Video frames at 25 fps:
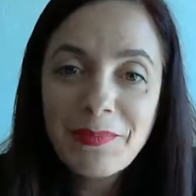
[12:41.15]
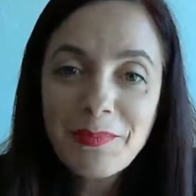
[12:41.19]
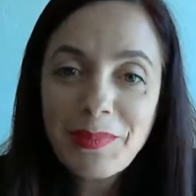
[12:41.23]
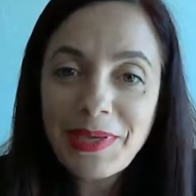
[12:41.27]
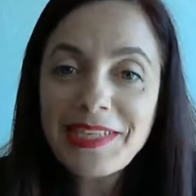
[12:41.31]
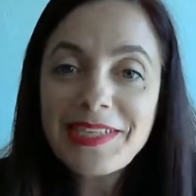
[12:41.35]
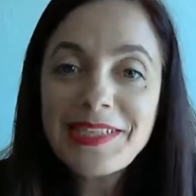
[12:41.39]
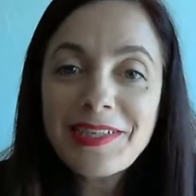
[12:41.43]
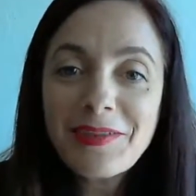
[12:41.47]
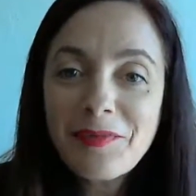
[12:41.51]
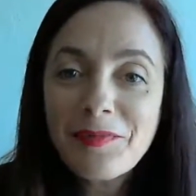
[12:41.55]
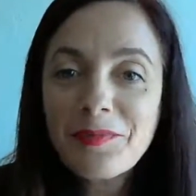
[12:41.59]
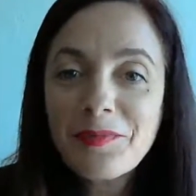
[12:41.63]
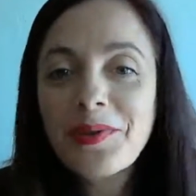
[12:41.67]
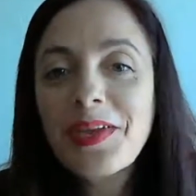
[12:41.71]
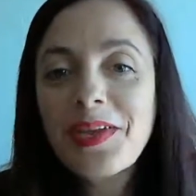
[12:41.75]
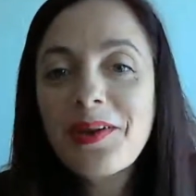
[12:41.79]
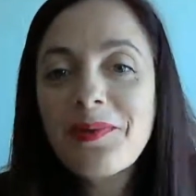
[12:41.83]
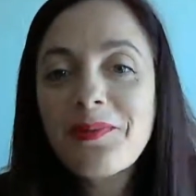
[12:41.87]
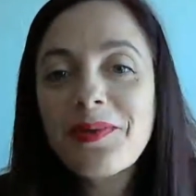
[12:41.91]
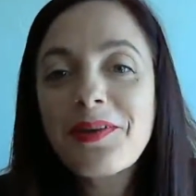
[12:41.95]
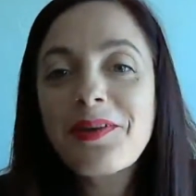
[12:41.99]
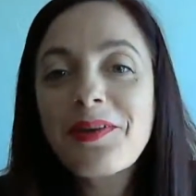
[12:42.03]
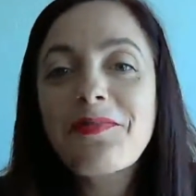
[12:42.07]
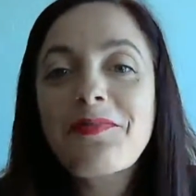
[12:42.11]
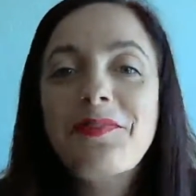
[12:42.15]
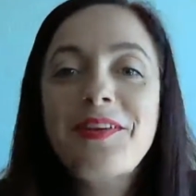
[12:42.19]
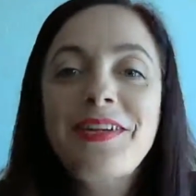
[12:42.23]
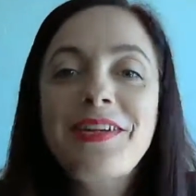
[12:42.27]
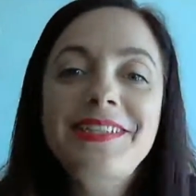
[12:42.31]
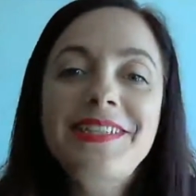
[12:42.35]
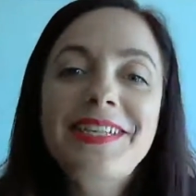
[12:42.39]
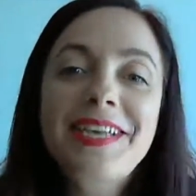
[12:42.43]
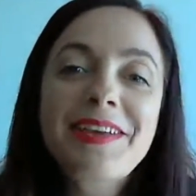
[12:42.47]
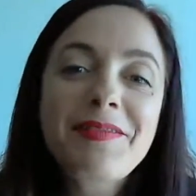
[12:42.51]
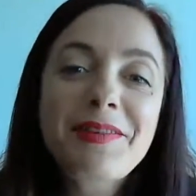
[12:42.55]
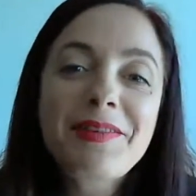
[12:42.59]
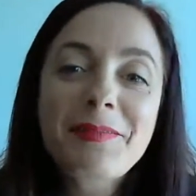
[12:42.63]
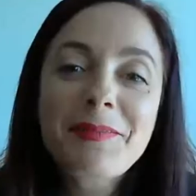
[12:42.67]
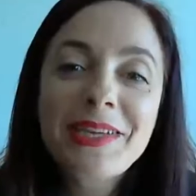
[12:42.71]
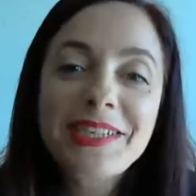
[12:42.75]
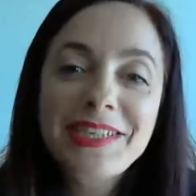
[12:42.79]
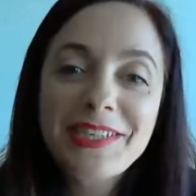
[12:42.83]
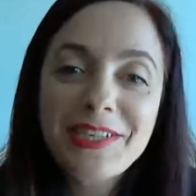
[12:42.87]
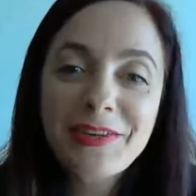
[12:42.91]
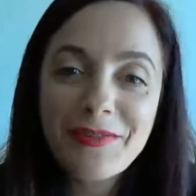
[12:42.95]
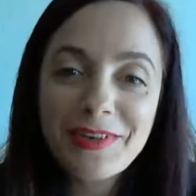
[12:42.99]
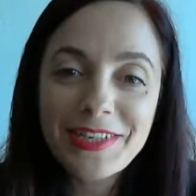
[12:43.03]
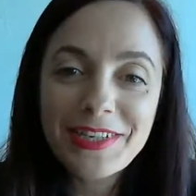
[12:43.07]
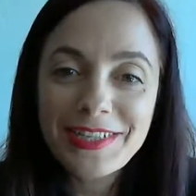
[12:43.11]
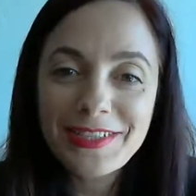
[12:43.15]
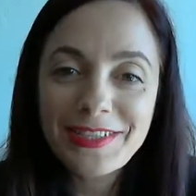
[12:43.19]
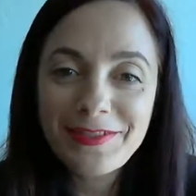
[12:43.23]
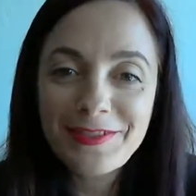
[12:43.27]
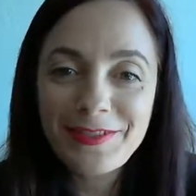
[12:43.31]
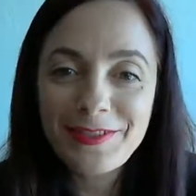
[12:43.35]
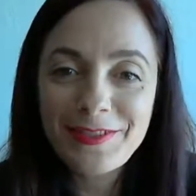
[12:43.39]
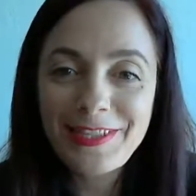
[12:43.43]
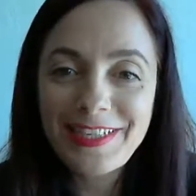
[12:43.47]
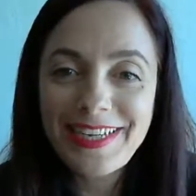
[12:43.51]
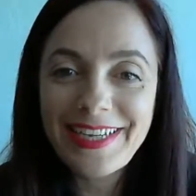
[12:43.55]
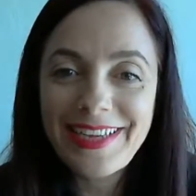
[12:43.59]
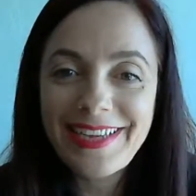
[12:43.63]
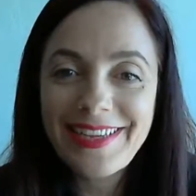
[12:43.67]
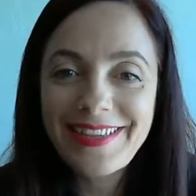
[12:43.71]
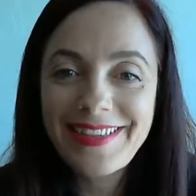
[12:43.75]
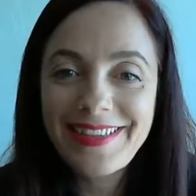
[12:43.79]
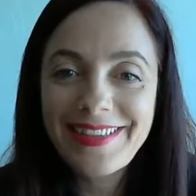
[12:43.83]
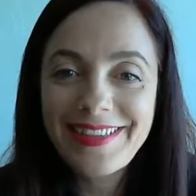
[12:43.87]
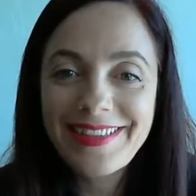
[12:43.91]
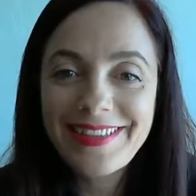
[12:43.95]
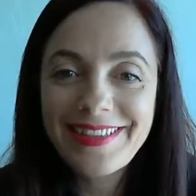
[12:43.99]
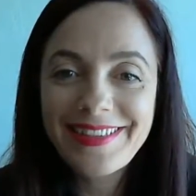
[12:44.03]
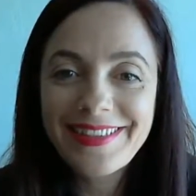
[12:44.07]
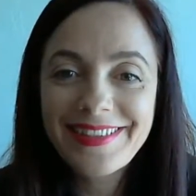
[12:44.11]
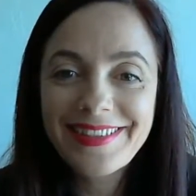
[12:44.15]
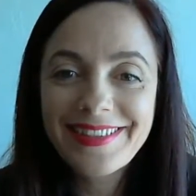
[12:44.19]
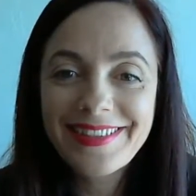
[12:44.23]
Peace, love, and peanut butter, friends. Have an amazing rest of your day.